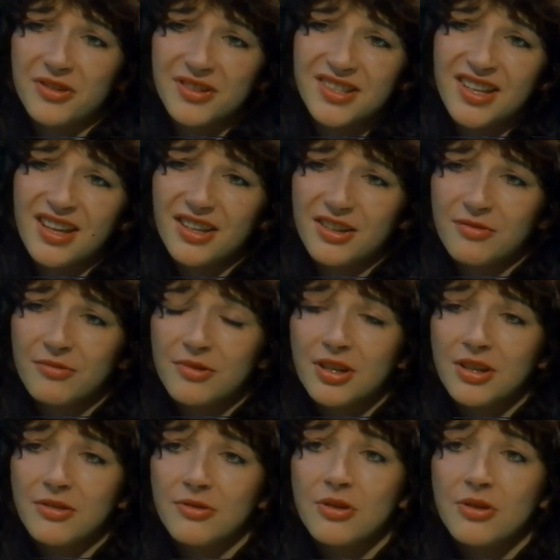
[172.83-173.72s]
because that can
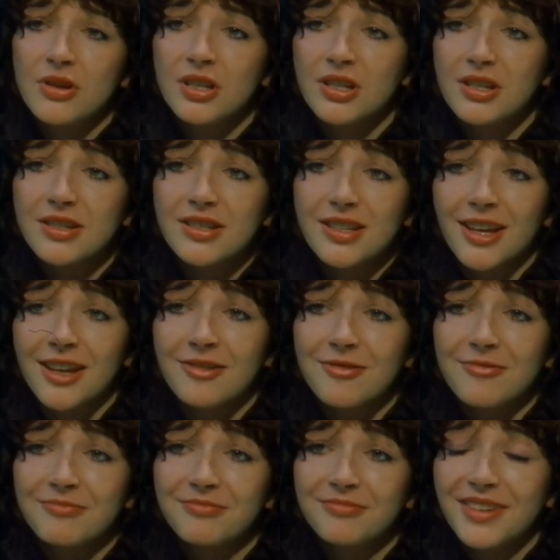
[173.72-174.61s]
really ruin your skin.